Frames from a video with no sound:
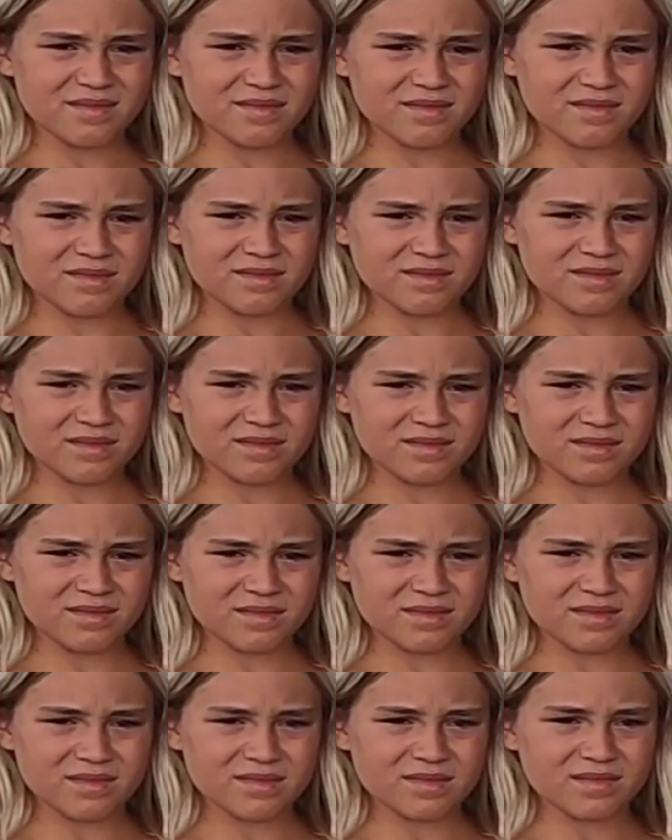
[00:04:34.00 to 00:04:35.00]

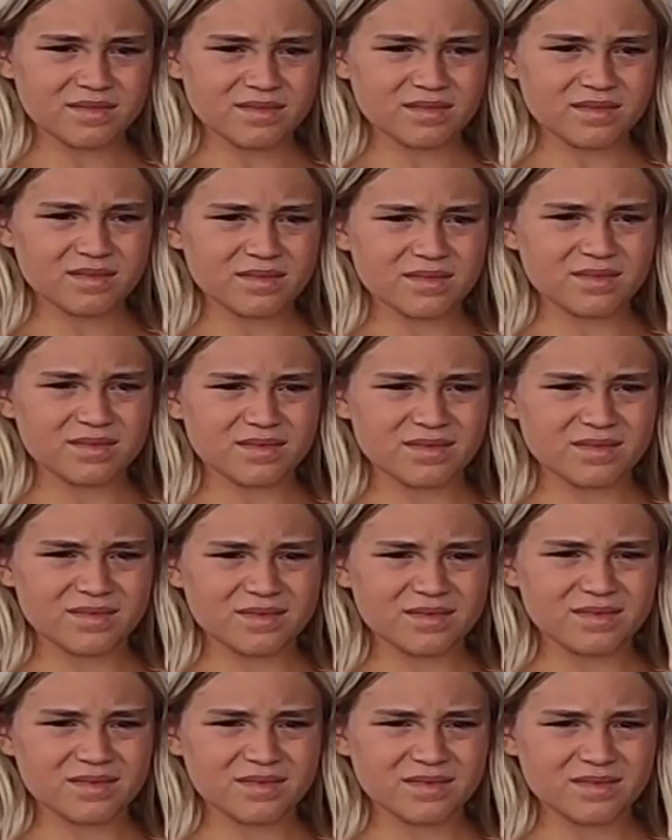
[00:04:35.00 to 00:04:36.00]

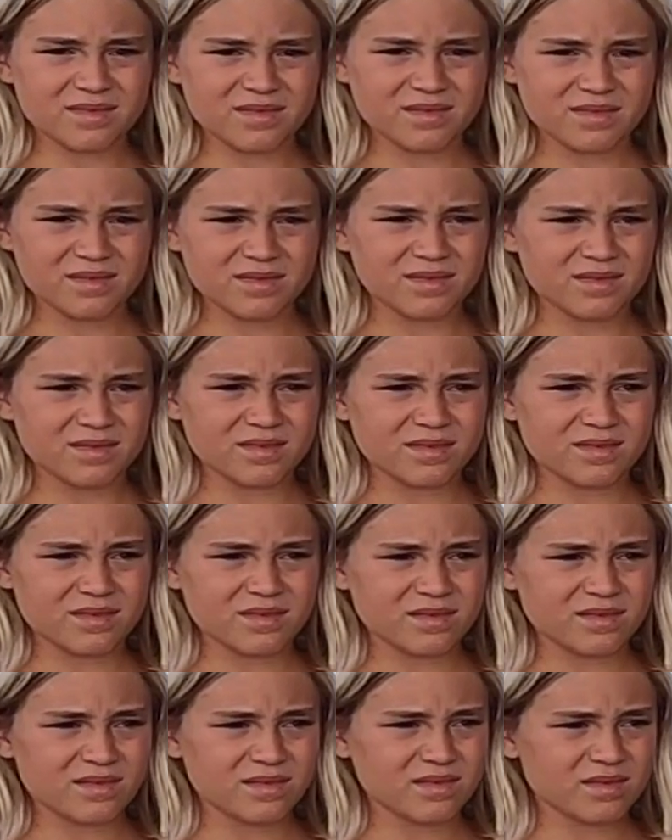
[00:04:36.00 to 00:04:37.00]

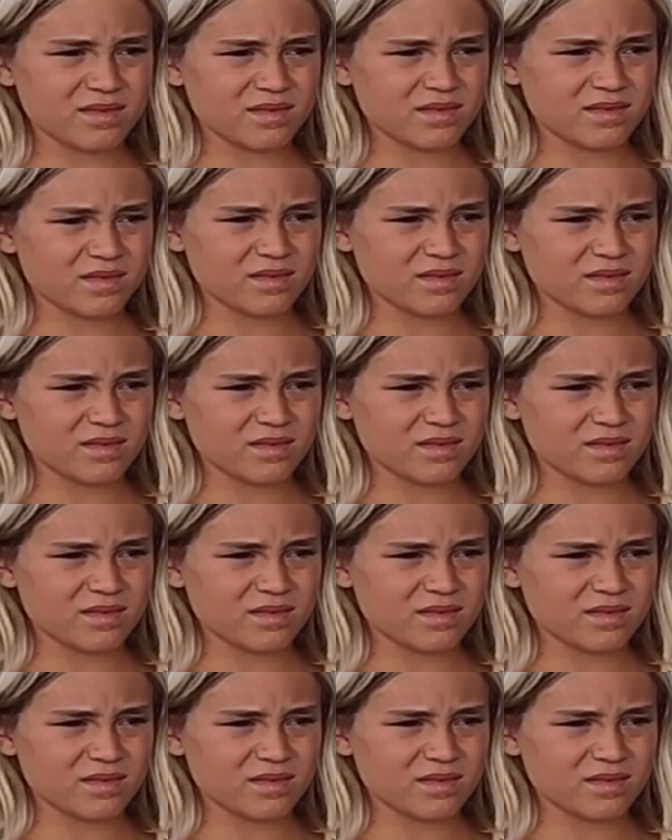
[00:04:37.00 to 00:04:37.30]
No words are spoken by the person on screen.